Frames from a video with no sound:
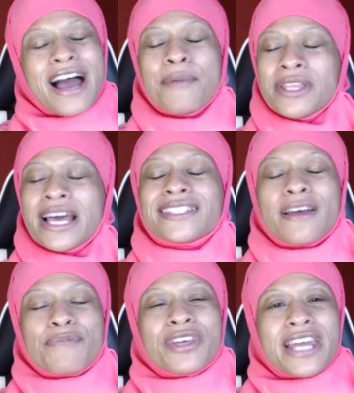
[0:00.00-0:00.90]
I mean, that's
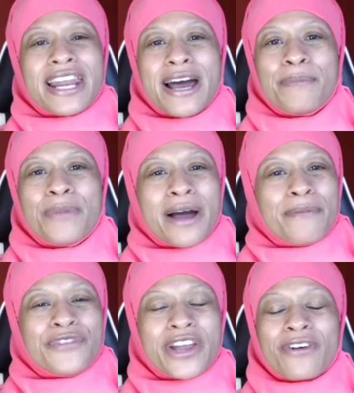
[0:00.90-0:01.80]
something that I'm
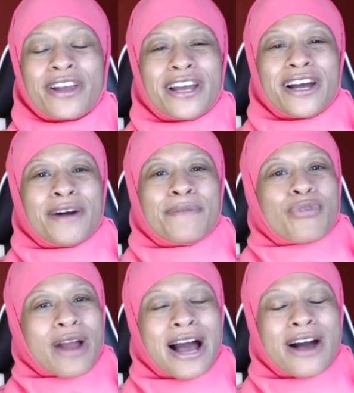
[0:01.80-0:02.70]
I'm very uh,
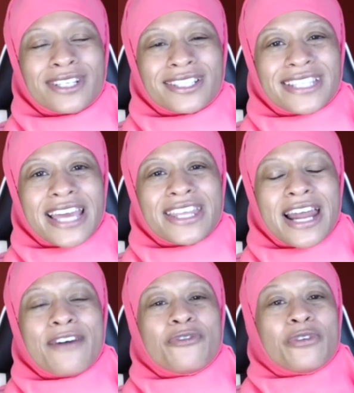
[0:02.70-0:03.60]
proud to say
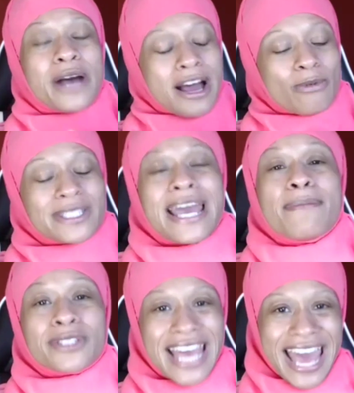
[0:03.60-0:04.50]
that I I was
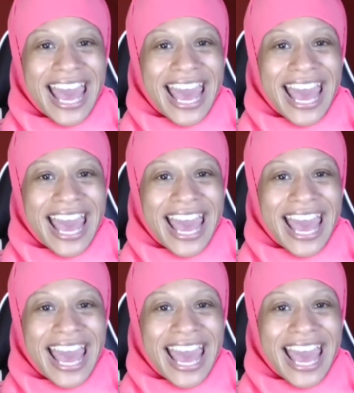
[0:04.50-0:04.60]
able to